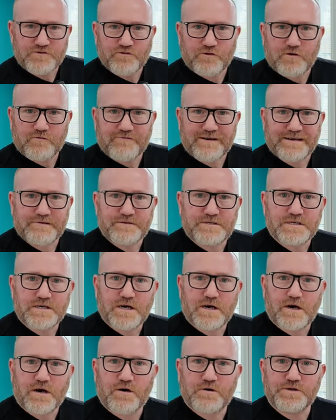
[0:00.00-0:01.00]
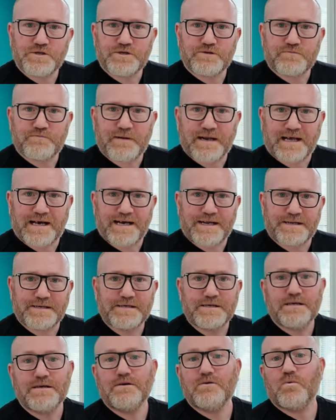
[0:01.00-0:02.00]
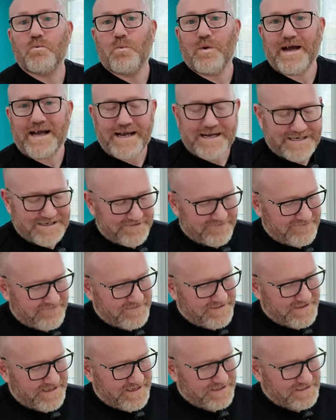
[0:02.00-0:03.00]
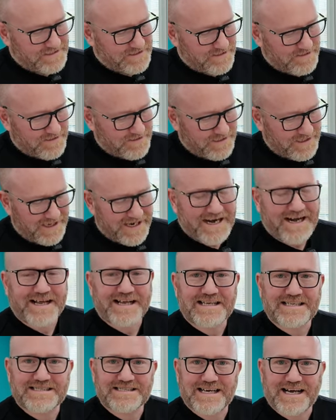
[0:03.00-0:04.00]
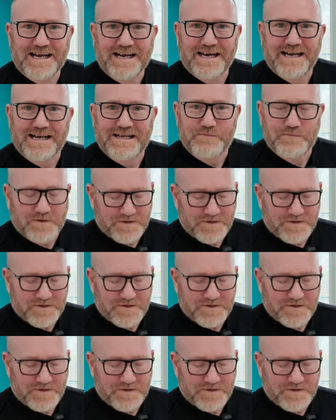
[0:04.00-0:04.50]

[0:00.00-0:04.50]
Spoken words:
draw out on your plan where different things are and exactly